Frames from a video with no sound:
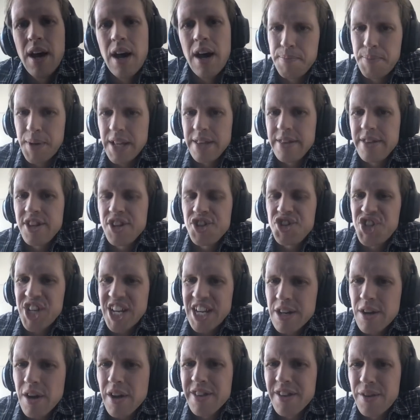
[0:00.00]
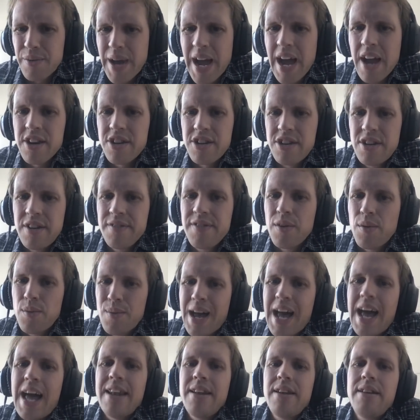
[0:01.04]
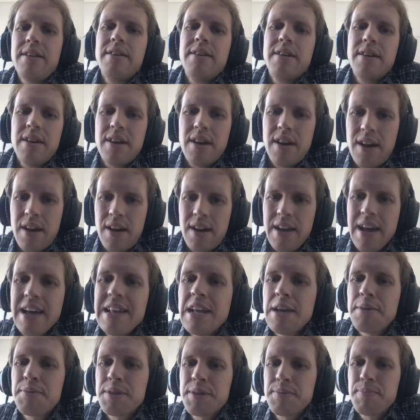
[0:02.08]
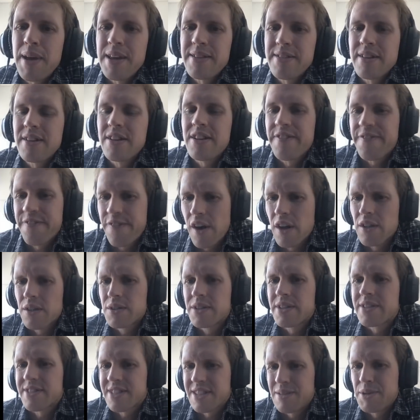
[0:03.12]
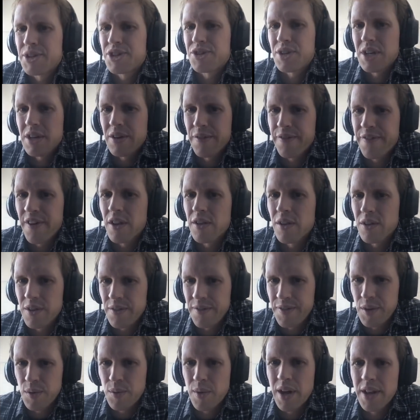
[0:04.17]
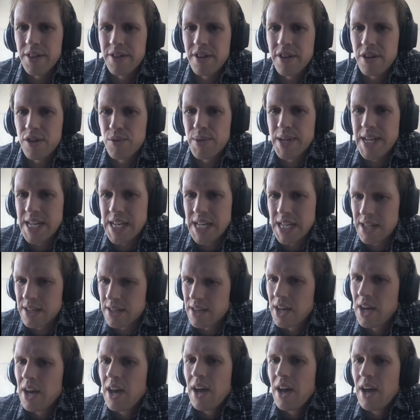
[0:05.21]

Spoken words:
But the general direction of the red ellipse basically follow the symmetry, or follow, if you want, the green